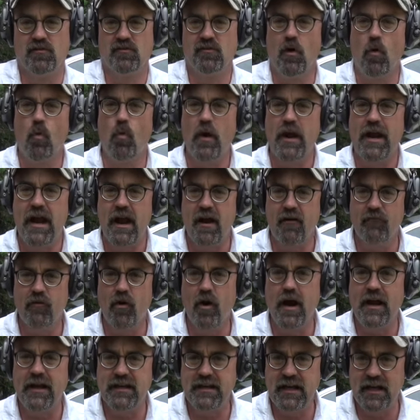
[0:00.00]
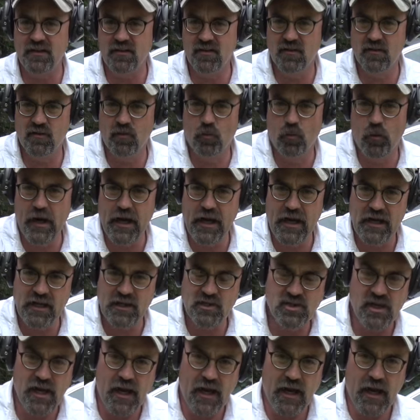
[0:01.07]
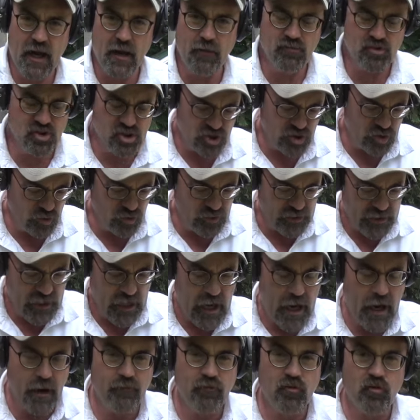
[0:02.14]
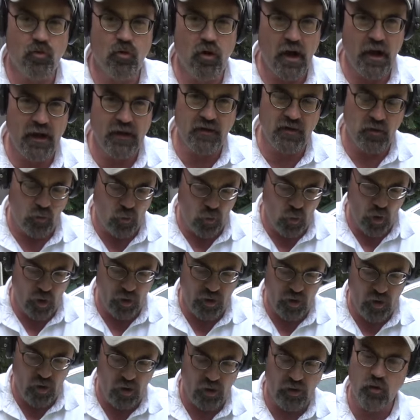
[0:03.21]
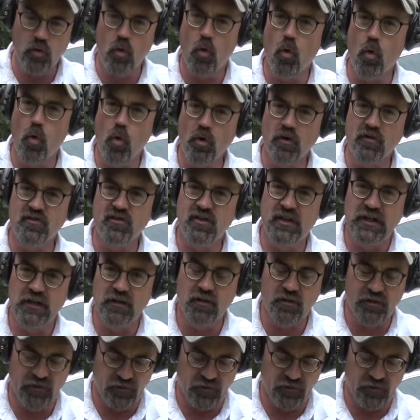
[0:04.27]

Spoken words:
So whenever I get to the range and I'm shooting, I'm trying to work on core skill